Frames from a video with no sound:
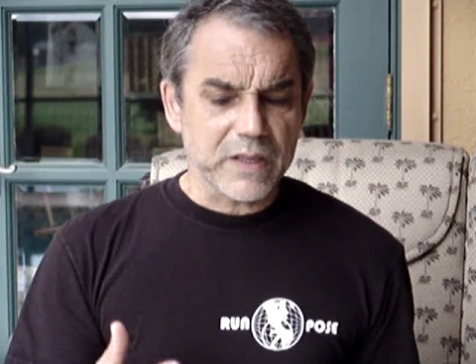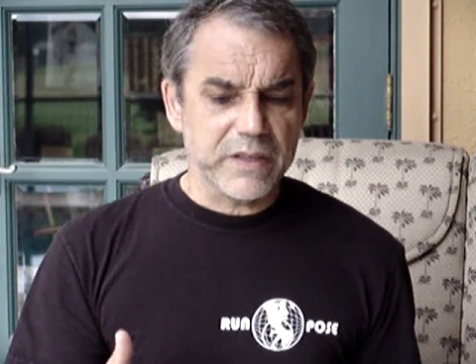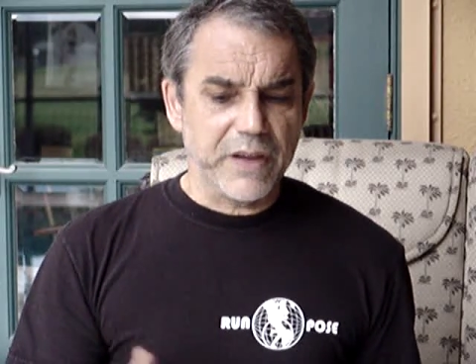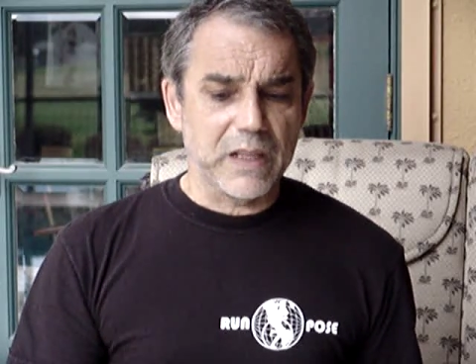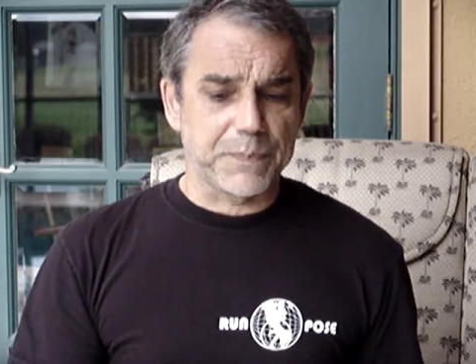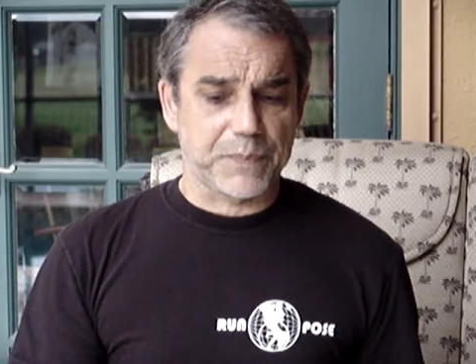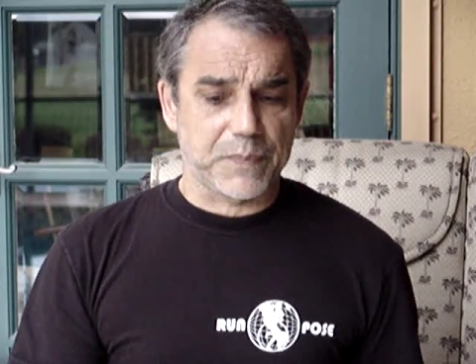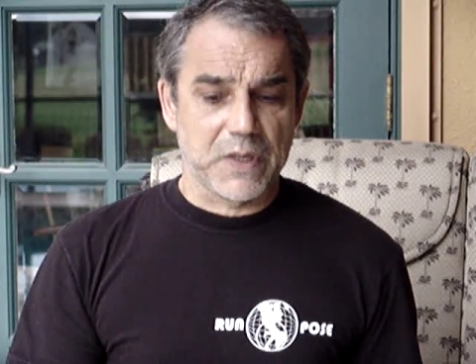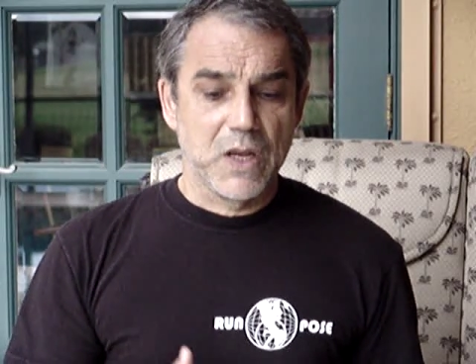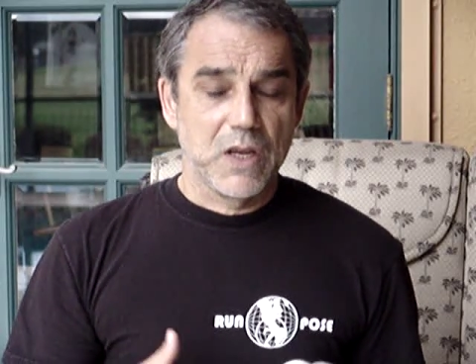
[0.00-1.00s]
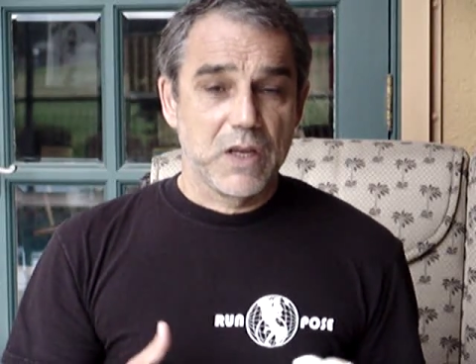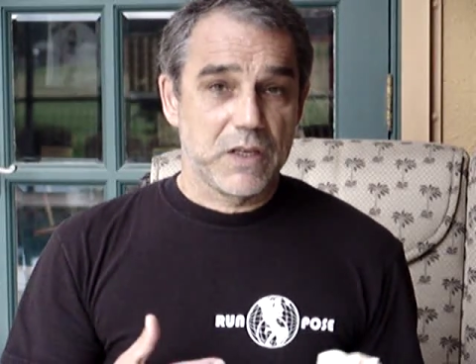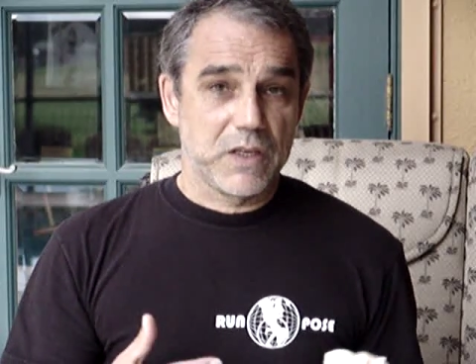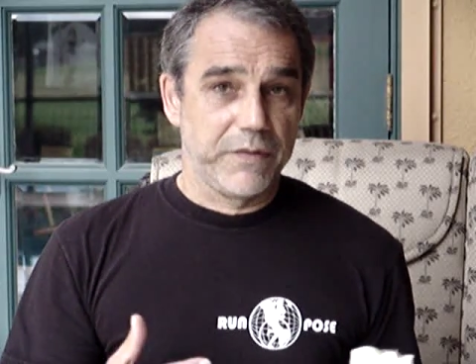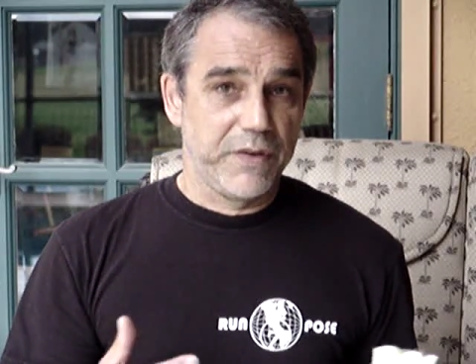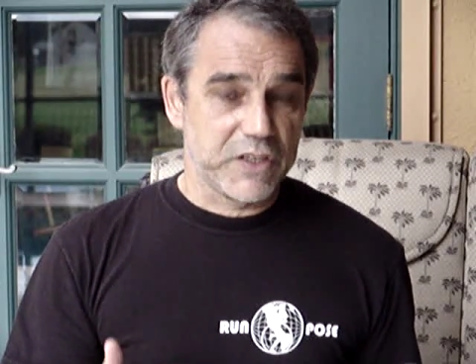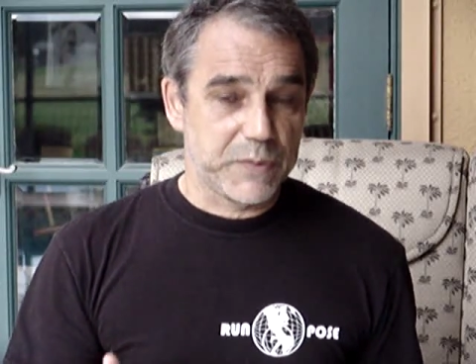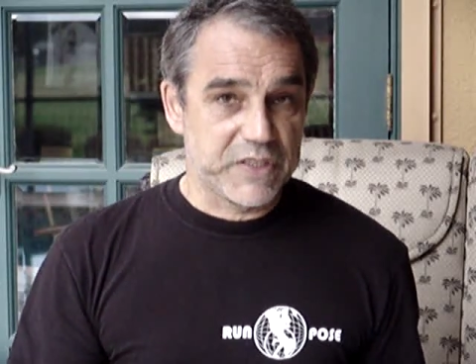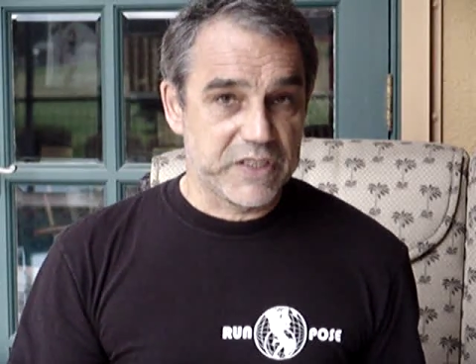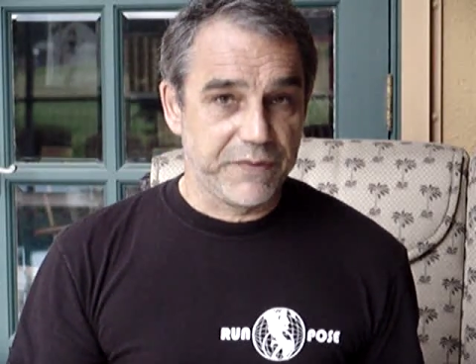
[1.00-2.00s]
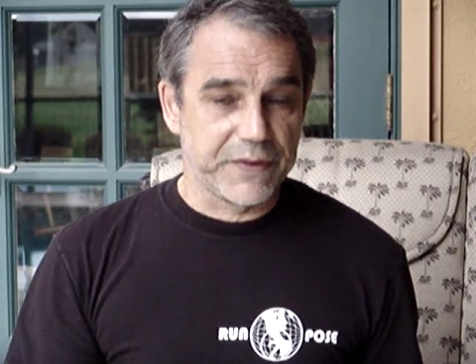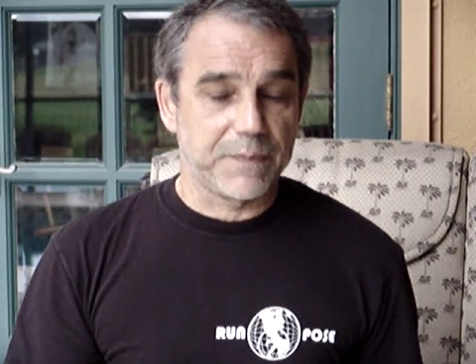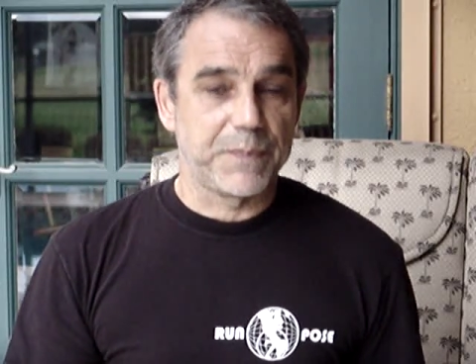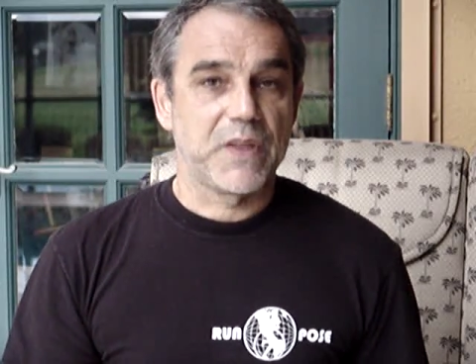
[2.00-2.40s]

develop a very specific